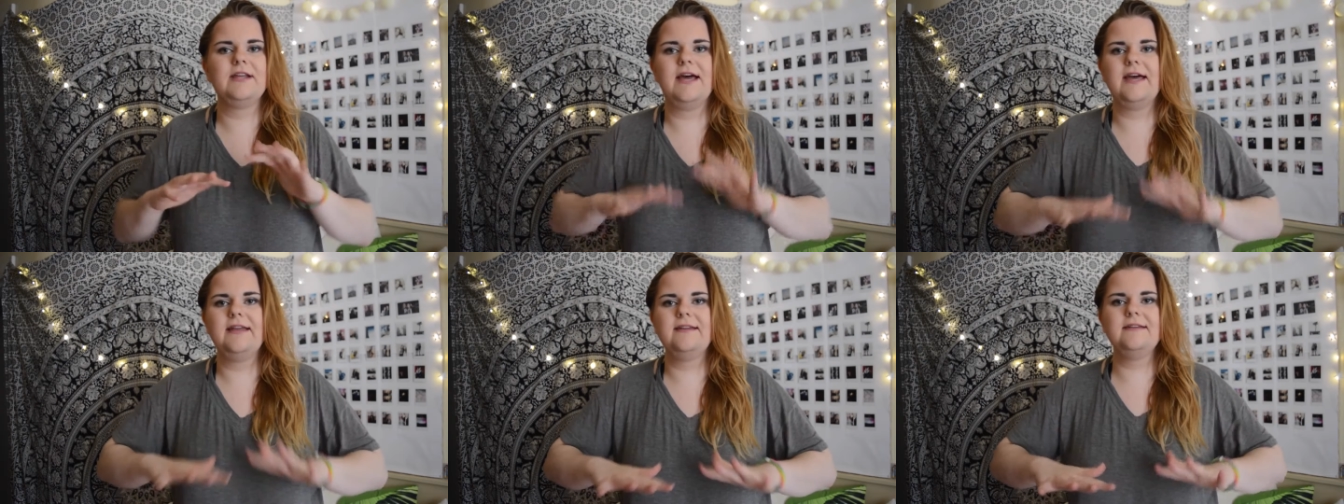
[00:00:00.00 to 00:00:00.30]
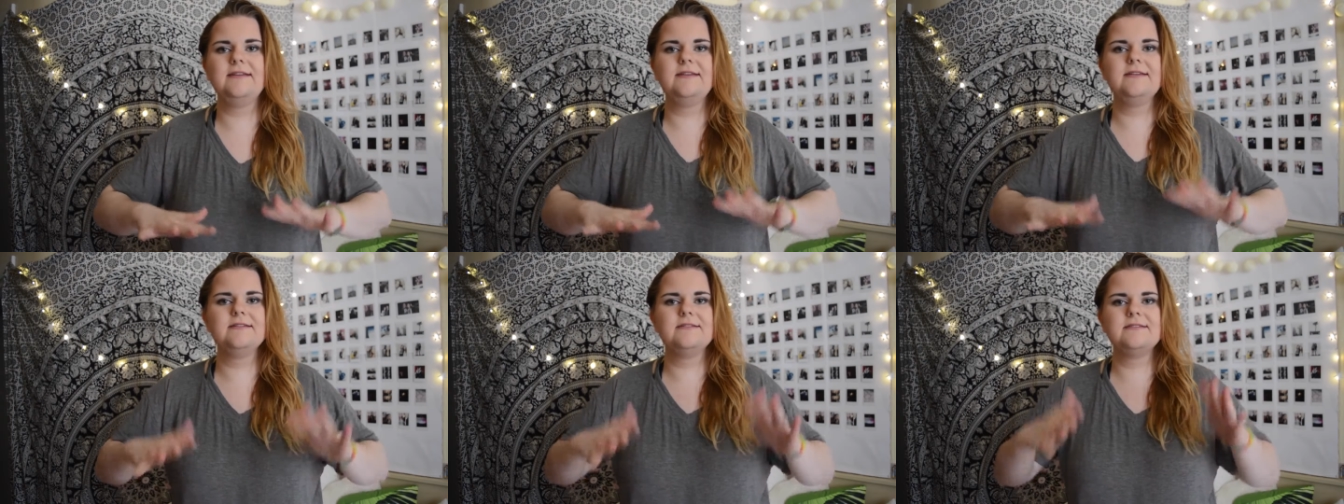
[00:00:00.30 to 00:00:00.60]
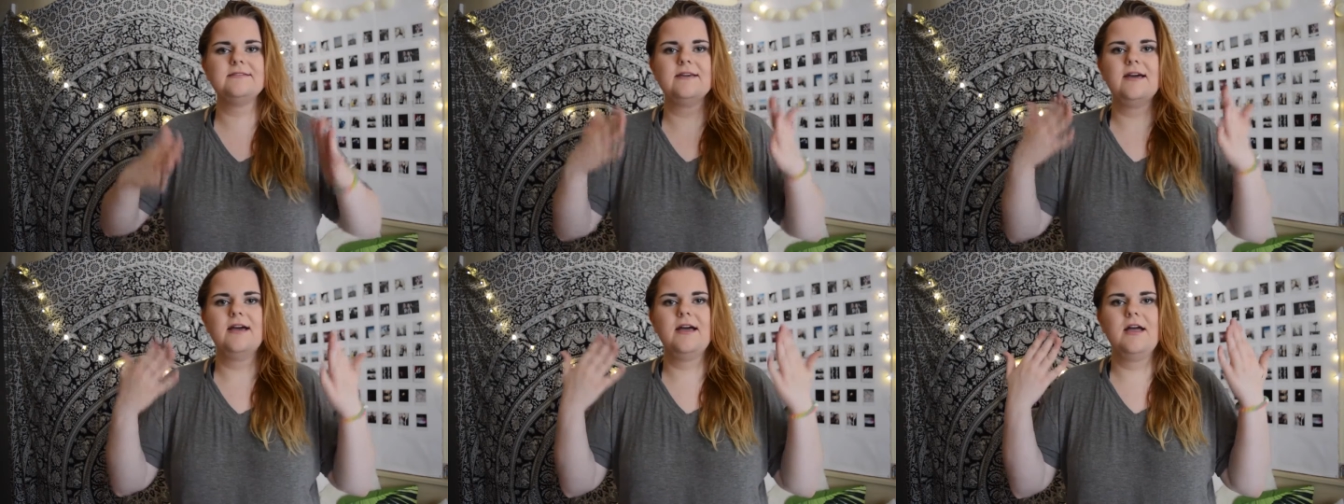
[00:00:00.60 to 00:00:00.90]
that is
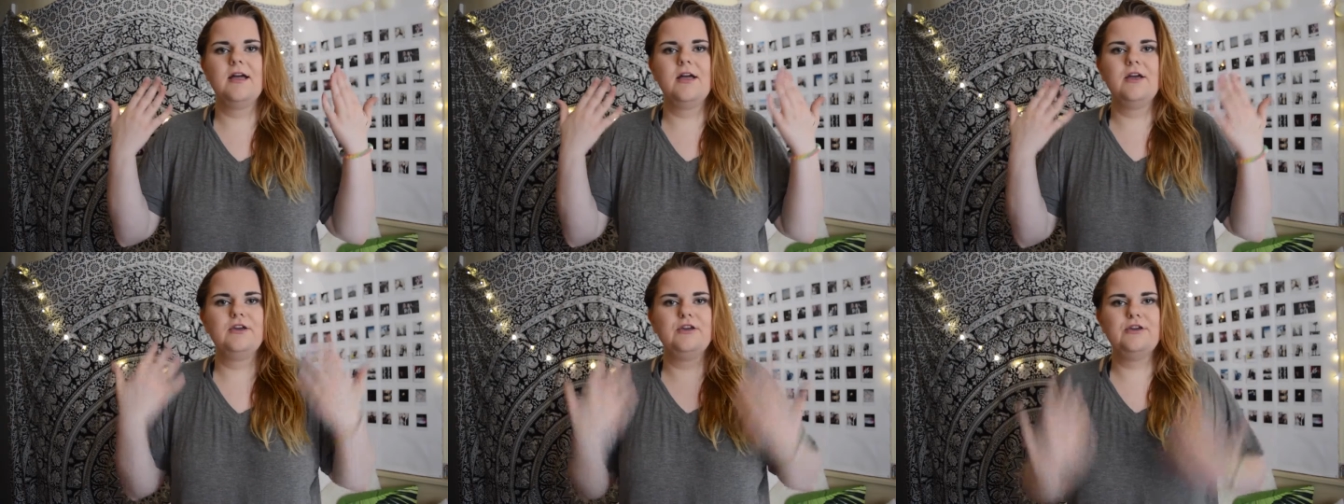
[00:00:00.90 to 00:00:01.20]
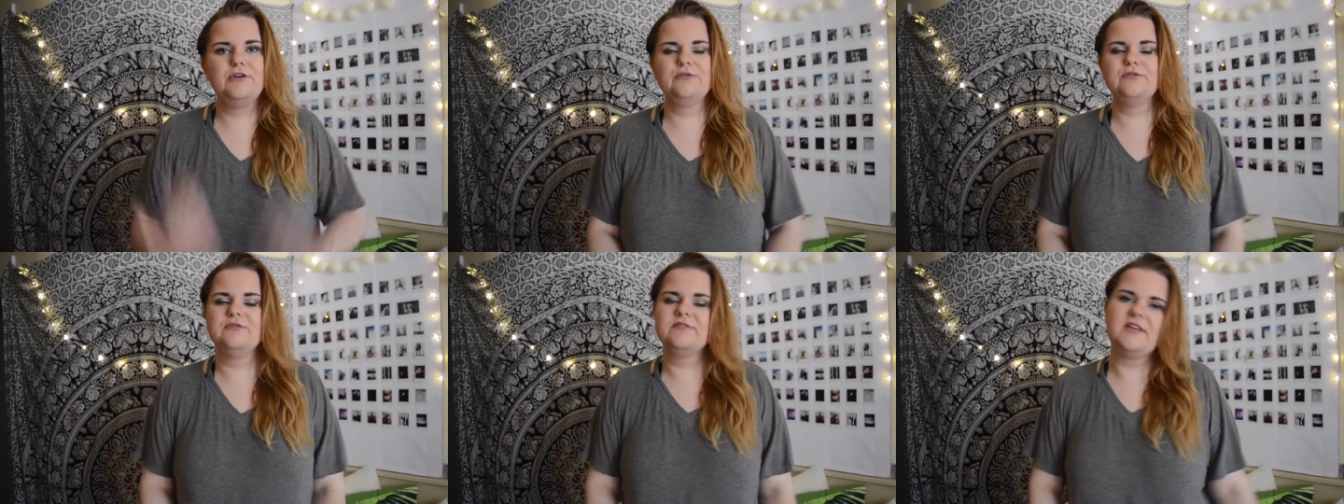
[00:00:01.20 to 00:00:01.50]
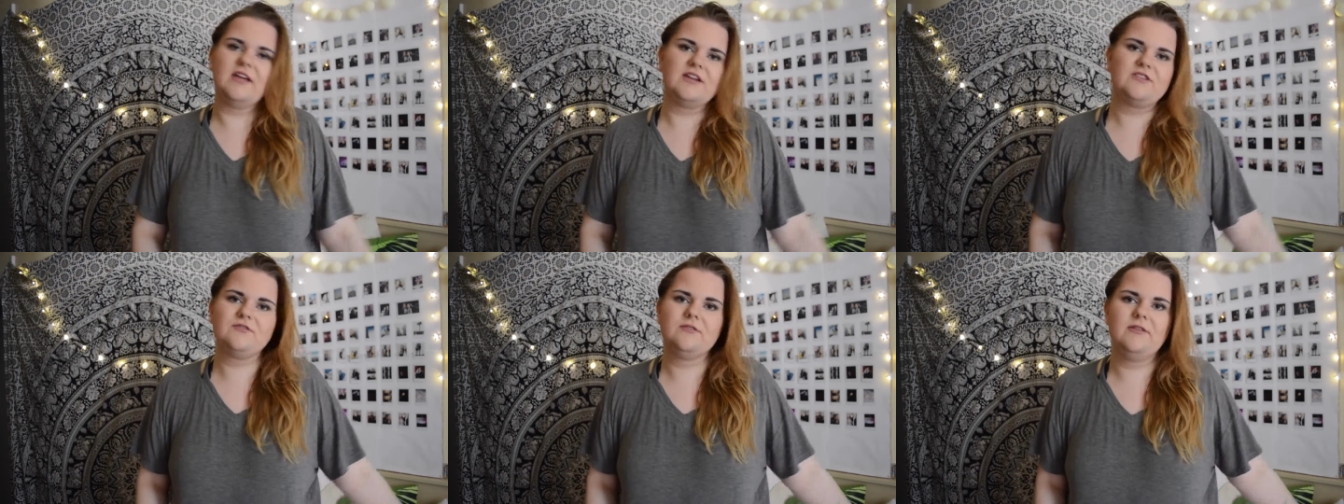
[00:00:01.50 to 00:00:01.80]
use
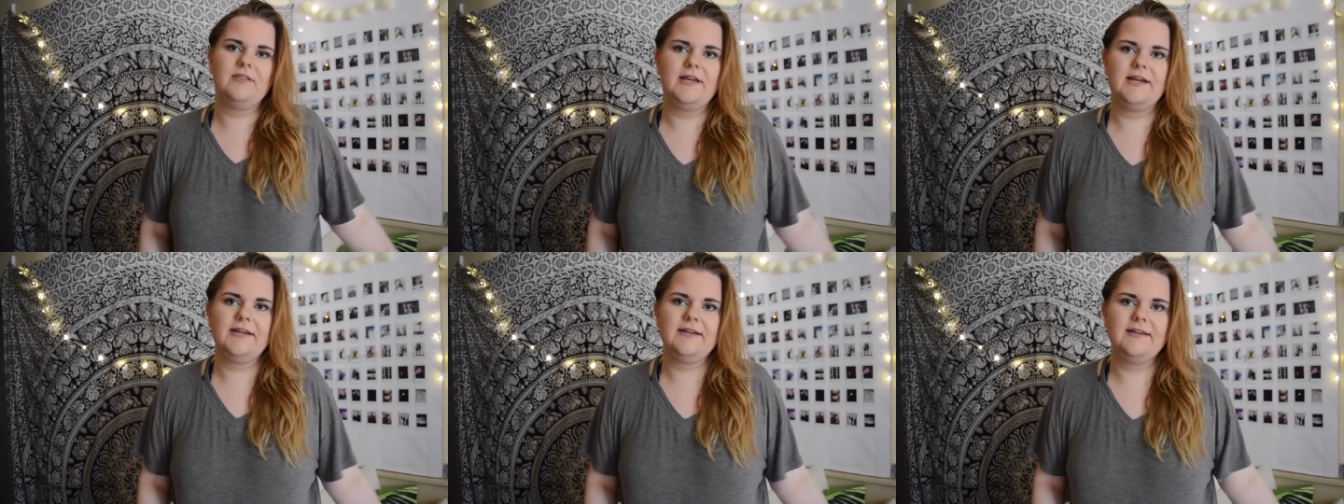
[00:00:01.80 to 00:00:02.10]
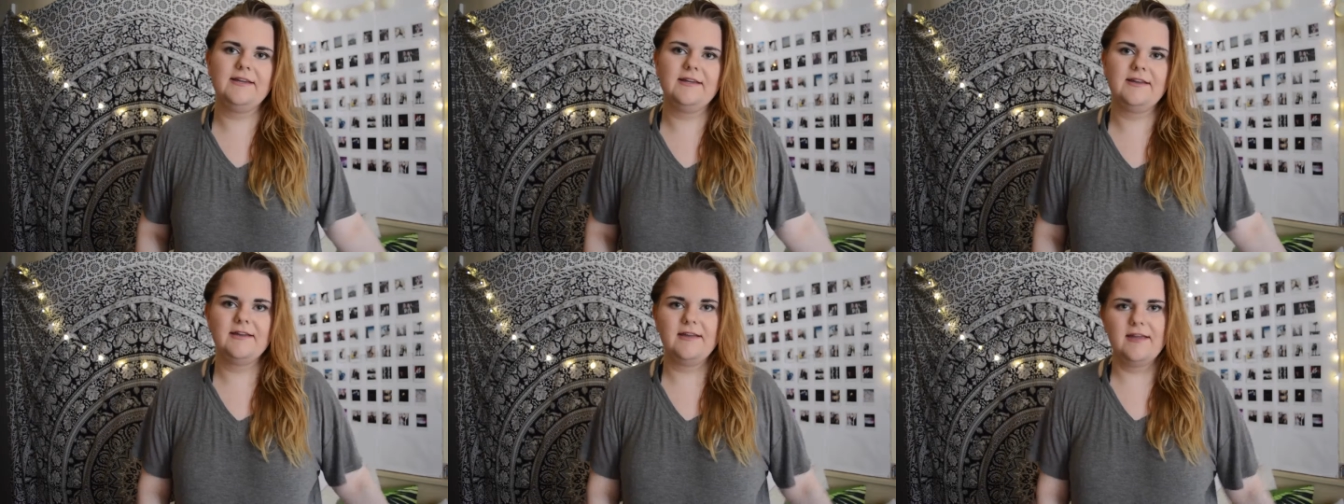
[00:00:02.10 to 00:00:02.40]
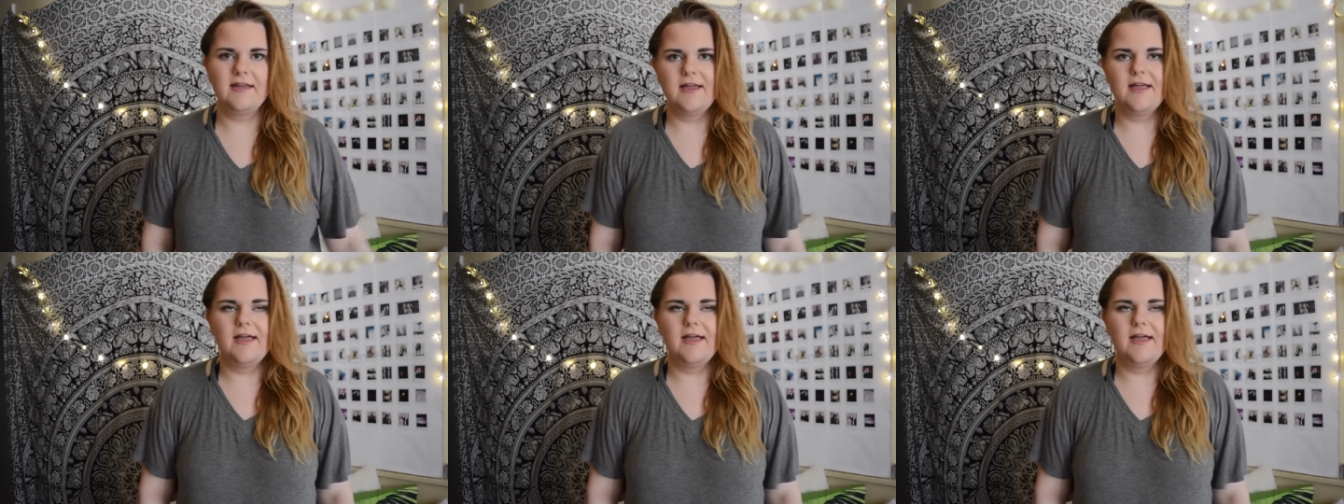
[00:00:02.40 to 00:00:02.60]
natural lighting.